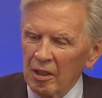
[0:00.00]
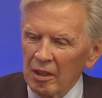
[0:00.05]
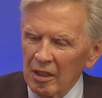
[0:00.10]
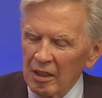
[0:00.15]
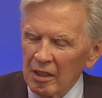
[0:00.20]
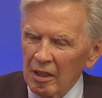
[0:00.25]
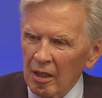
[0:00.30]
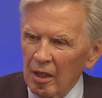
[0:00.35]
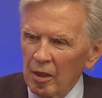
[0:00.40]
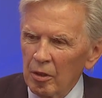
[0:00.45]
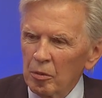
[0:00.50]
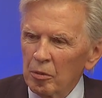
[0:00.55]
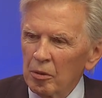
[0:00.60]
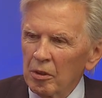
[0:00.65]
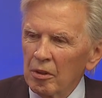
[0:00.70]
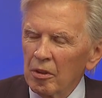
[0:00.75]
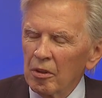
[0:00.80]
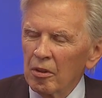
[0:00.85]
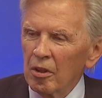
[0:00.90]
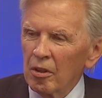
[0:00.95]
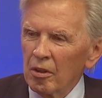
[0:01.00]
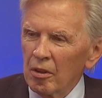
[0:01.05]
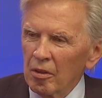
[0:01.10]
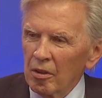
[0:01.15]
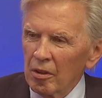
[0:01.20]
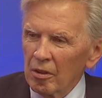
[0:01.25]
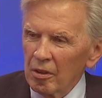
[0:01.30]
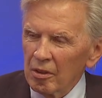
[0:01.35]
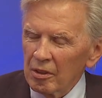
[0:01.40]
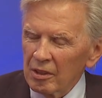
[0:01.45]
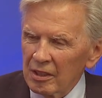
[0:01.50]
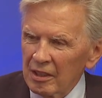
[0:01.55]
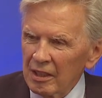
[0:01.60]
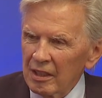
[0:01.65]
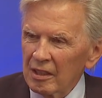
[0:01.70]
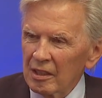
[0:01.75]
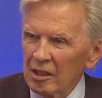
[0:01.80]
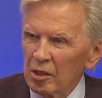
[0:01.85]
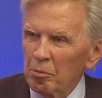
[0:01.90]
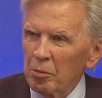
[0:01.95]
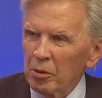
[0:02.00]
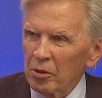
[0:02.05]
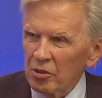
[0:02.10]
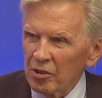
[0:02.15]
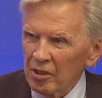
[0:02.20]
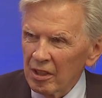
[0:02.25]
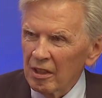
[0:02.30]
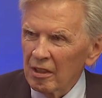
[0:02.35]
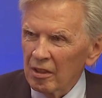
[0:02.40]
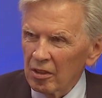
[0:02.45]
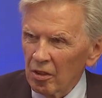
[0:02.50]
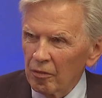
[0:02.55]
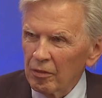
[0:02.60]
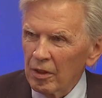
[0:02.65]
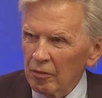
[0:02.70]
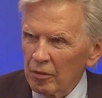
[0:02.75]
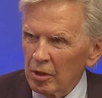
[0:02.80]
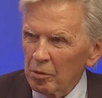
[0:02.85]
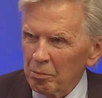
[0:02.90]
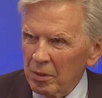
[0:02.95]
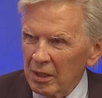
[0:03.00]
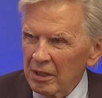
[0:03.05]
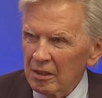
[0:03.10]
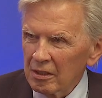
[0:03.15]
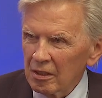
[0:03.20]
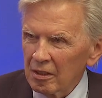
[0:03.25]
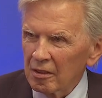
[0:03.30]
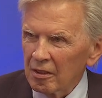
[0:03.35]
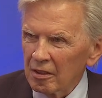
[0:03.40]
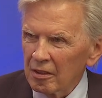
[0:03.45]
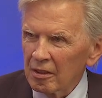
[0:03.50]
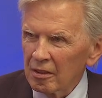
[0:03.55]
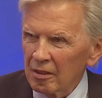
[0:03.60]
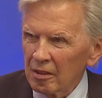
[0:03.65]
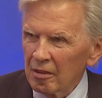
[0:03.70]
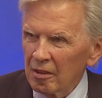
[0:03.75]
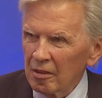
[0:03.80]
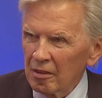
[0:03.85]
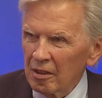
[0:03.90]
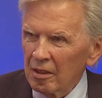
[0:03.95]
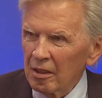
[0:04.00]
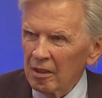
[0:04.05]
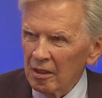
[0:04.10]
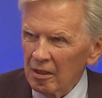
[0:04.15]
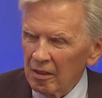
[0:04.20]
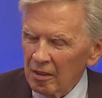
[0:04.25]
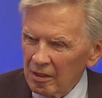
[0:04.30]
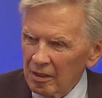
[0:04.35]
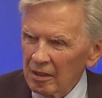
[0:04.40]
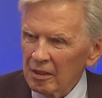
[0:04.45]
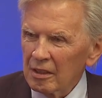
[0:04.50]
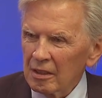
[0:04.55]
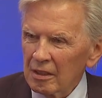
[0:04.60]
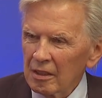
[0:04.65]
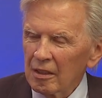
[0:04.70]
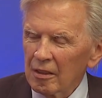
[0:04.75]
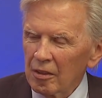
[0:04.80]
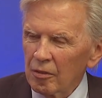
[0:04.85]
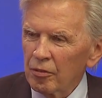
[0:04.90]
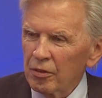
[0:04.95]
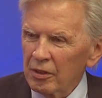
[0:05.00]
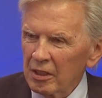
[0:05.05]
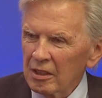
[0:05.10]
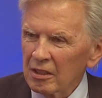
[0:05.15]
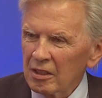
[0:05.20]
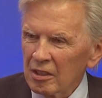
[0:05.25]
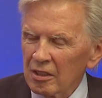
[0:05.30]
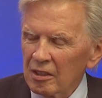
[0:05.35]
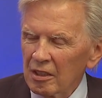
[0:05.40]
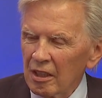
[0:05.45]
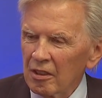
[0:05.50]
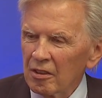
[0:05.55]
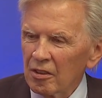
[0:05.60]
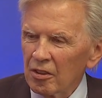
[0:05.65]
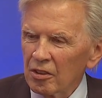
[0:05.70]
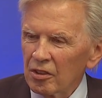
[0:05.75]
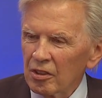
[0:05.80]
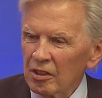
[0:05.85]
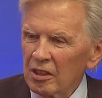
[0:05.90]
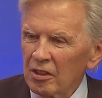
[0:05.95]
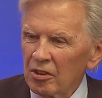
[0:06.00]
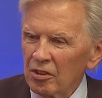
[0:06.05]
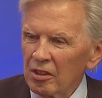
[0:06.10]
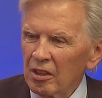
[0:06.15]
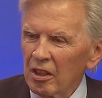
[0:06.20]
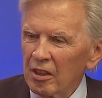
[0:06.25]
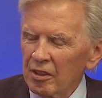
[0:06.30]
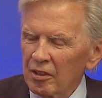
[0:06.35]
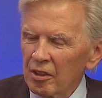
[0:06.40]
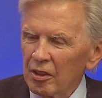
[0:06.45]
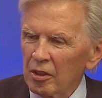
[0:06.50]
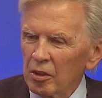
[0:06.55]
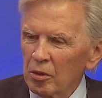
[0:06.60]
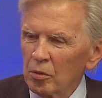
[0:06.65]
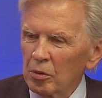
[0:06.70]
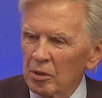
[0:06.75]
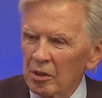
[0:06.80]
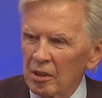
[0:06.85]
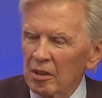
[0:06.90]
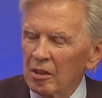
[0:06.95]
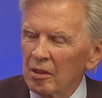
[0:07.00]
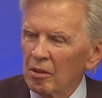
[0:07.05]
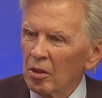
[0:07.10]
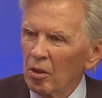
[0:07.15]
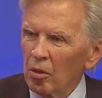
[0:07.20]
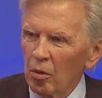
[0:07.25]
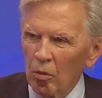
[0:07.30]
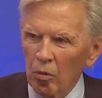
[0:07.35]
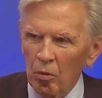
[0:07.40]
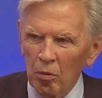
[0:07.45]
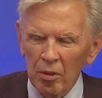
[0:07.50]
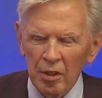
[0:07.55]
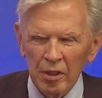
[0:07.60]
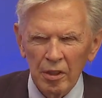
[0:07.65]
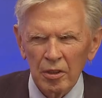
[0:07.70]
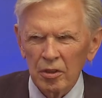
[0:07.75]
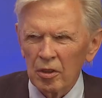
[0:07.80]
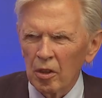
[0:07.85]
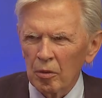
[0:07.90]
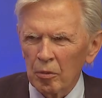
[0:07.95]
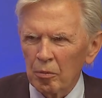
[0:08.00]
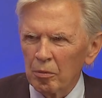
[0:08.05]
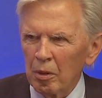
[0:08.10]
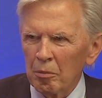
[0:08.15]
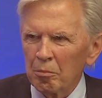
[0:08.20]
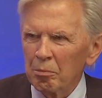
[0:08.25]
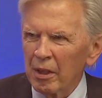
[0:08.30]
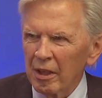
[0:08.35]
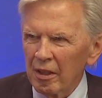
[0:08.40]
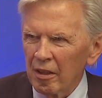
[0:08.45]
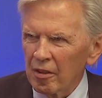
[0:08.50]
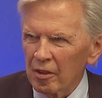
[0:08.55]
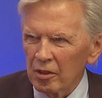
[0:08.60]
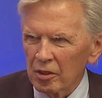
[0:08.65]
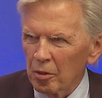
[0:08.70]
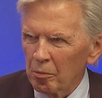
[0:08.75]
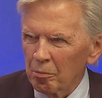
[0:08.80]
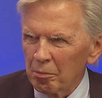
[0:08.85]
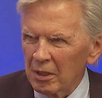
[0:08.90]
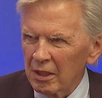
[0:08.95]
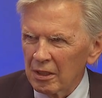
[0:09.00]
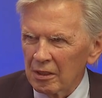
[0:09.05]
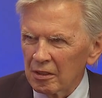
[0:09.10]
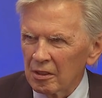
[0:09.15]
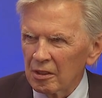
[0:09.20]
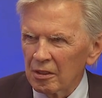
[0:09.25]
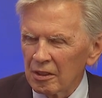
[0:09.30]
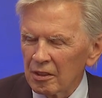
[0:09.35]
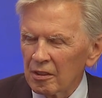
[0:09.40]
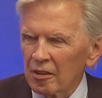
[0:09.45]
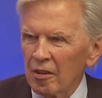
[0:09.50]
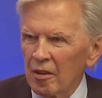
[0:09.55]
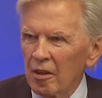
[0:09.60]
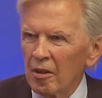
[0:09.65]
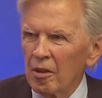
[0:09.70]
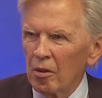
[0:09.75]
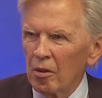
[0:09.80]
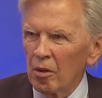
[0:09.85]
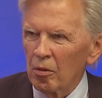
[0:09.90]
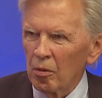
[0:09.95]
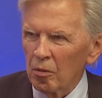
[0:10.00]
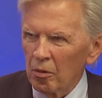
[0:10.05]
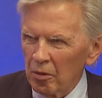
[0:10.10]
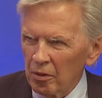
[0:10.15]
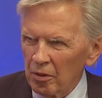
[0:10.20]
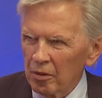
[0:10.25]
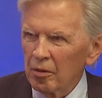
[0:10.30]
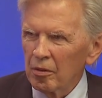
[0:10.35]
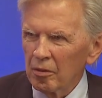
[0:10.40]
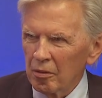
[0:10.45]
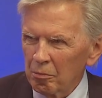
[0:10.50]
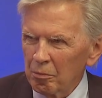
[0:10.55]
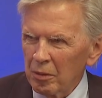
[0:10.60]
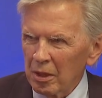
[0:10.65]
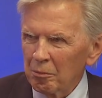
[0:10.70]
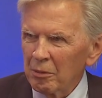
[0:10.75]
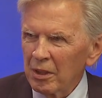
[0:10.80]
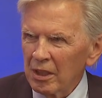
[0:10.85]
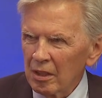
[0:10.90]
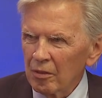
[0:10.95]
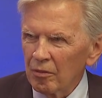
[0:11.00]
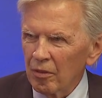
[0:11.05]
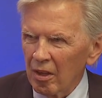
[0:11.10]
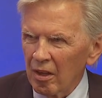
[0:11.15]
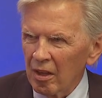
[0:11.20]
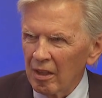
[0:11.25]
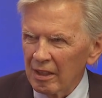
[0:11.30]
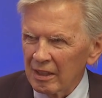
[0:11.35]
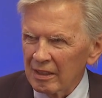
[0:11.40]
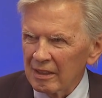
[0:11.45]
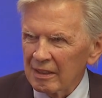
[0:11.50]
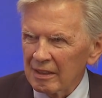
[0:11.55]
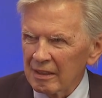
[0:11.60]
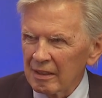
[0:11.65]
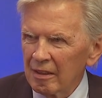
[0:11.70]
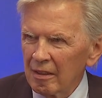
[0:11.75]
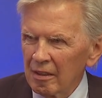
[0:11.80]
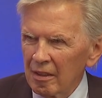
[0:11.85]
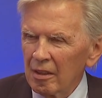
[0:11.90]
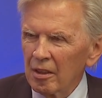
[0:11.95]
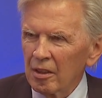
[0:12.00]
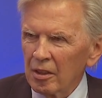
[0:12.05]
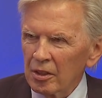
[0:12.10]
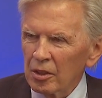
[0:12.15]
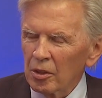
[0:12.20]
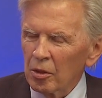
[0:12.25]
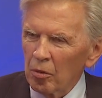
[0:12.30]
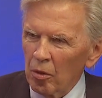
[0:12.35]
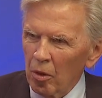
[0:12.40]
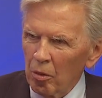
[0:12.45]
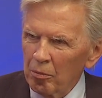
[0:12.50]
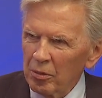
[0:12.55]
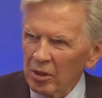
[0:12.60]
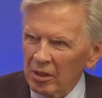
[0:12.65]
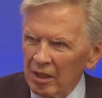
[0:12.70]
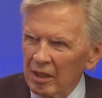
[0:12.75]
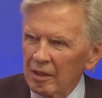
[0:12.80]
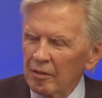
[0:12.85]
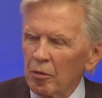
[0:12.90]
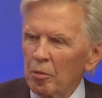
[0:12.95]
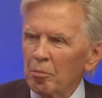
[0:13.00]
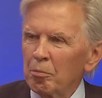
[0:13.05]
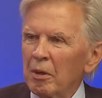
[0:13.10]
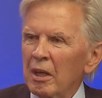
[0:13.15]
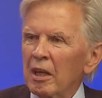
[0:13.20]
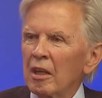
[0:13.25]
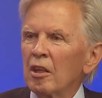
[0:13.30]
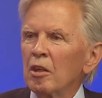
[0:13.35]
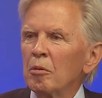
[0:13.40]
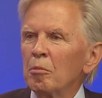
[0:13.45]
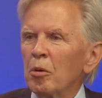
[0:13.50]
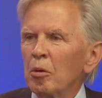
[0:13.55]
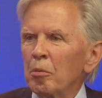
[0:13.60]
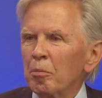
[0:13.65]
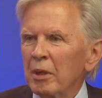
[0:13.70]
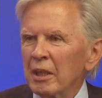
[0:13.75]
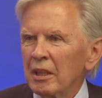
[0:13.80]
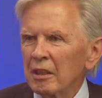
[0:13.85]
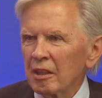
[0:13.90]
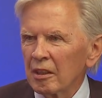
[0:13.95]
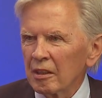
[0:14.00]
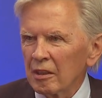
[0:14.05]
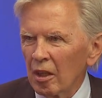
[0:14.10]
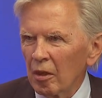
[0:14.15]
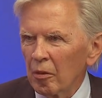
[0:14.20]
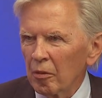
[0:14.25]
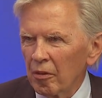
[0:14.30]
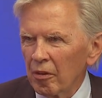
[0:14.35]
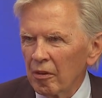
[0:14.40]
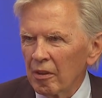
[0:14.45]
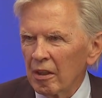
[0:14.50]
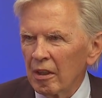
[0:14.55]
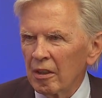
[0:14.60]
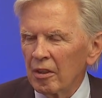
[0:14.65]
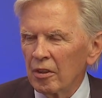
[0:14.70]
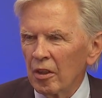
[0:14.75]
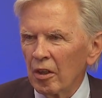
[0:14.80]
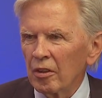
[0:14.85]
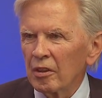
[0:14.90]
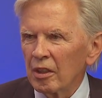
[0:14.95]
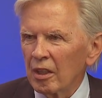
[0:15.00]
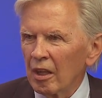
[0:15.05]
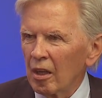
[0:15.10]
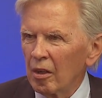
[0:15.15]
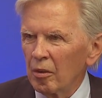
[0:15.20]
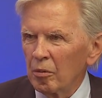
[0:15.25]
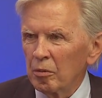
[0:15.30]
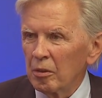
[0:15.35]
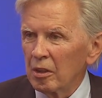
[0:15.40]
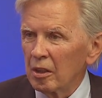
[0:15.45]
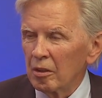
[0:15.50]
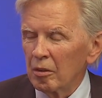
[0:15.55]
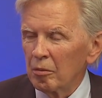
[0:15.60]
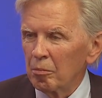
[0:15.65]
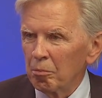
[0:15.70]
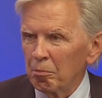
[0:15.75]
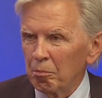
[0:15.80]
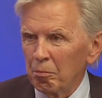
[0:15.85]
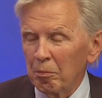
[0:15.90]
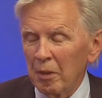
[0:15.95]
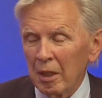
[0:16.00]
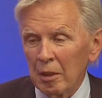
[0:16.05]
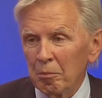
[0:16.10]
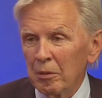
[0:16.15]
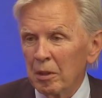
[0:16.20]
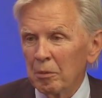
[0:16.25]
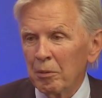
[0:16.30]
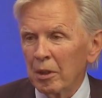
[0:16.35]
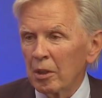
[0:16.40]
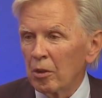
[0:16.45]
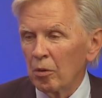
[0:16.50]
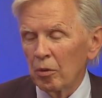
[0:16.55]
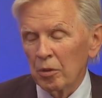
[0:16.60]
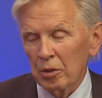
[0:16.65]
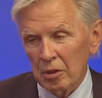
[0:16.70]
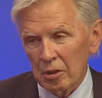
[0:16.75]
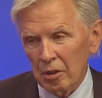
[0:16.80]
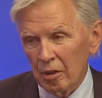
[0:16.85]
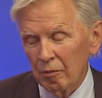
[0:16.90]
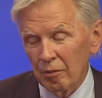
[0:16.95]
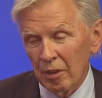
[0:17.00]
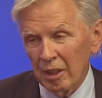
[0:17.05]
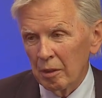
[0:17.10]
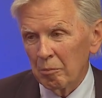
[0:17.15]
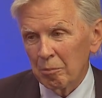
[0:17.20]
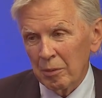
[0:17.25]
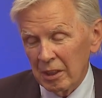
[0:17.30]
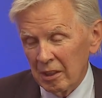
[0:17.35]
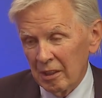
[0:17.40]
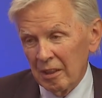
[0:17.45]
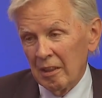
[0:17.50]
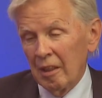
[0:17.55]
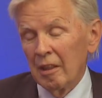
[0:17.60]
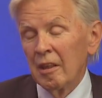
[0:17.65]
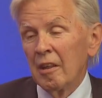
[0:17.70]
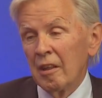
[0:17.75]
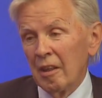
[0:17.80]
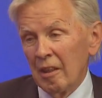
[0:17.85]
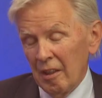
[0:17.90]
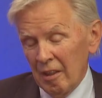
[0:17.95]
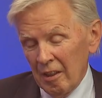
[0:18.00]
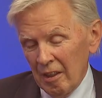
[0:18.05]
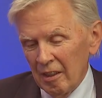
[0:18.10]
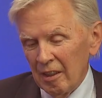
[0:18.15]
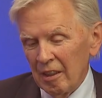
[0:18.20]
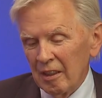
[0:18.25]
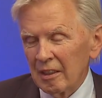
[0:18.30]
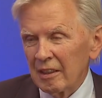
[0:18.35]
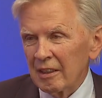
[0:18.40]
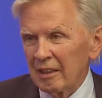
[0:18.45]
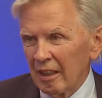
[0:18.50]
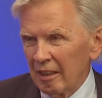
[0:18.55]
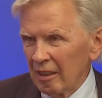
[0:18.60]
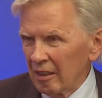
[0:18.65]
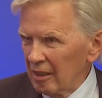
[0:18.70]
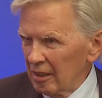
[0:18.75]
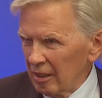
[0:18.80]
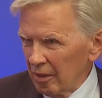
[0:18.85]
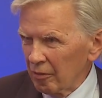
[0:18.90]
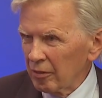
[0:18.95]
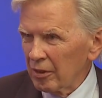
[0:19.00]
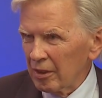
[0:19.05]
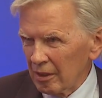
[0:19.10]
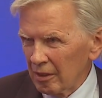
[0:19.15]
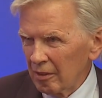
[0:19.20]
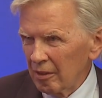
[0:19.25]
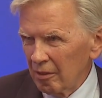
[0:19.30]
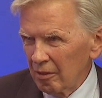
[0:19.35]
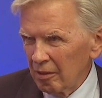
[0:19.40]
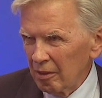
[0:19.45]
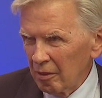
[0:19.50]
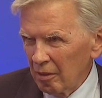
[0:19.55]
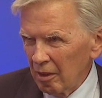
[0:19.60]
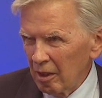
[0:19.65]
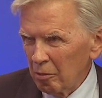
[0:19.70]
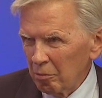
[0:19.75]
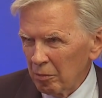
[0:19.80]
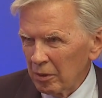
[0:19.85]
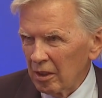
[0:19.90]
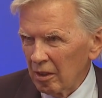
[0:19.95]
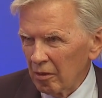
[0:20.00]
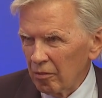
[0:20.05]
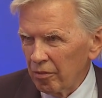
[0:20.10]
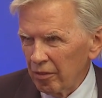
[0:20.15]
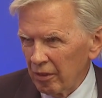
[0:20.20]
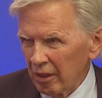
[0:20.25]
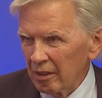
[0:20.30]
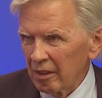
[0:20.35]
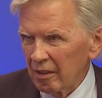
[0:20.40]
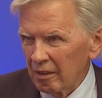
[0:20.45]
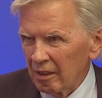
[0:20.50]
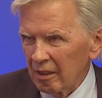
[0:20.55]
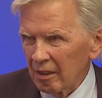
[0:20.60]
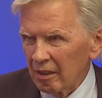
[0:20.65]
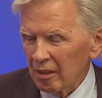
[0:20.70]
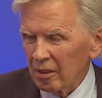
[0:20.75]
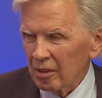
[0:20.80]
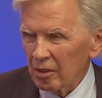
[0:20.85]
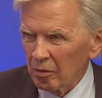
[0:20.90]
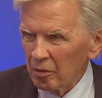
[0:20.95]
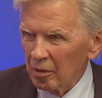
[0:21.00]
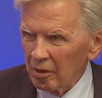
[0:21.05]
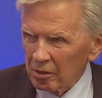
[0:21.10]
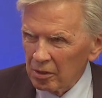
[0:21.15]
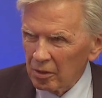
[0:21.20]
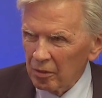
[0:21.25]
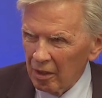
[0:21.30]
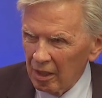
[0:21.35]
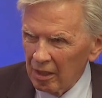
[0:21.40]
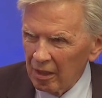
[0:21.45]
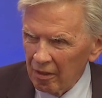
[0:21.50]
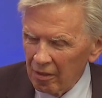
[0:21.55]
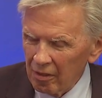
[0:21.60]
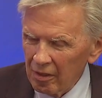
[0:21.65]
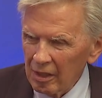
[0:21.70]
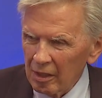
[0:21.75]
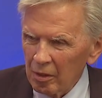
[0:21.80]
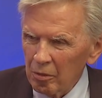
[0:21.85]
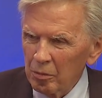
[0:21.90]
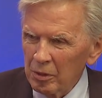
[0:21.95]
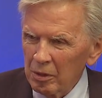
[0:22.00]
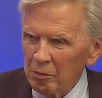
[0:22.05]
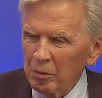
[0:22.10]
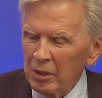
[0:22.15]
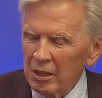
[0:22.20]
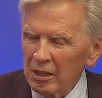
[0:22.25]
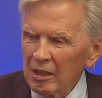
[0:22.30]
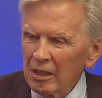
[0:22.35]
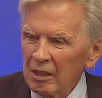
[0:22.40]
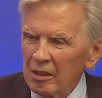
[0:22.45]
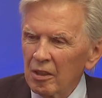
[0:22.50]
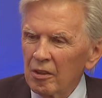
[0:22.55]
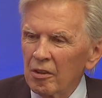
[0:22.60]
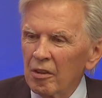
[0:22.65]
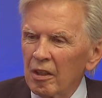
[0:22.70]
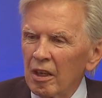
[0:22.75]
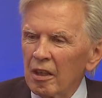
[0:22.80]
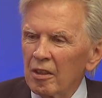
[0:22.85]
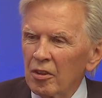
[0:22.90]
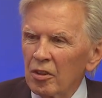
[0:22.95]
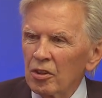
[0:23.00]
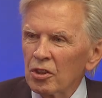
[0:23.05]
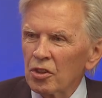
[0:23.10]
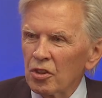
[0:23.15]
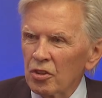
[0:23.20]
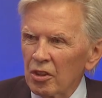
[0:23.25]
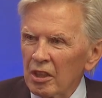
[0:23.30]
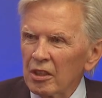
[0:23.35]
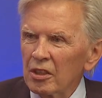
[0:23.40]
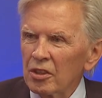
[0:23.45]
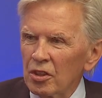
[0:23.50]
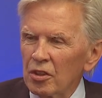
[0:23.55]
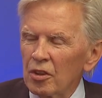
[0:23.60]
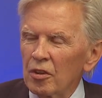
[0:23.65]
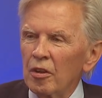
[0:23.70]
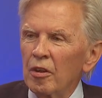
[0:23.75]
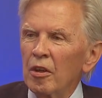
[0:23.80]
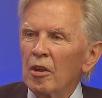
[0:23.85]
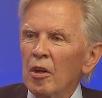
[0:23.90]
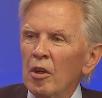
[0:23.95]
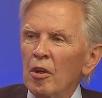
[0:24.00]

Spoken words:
include 60% of every patient. In this, the French centers here really recruited only around 1 patient a month, or maybe even less. So obviously there were many more patients out there not included, maybe because of limited incentives, limited funding. So I think we need another structure